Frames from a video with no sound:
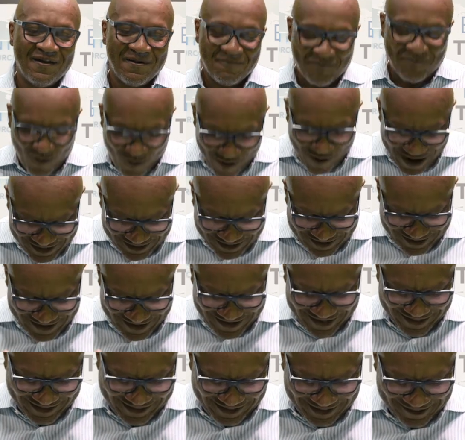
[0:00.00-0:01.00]
But watch
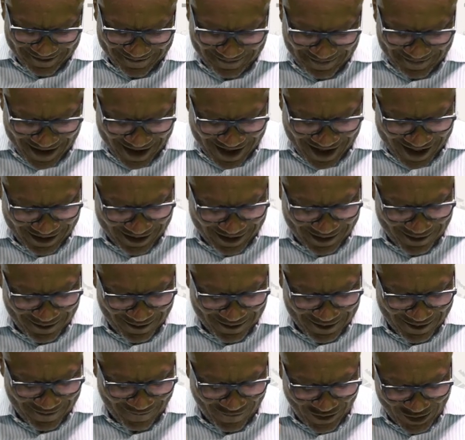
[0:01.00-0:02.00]
this.
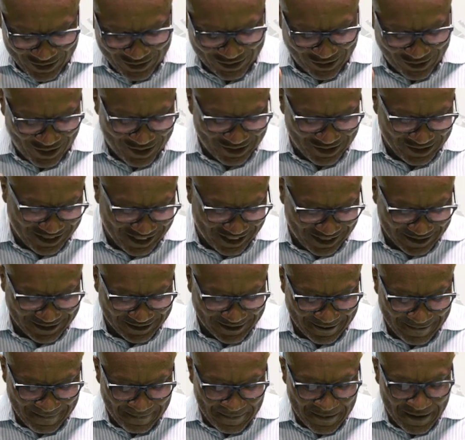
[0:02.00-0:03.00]
Hallelujah. Verse 36.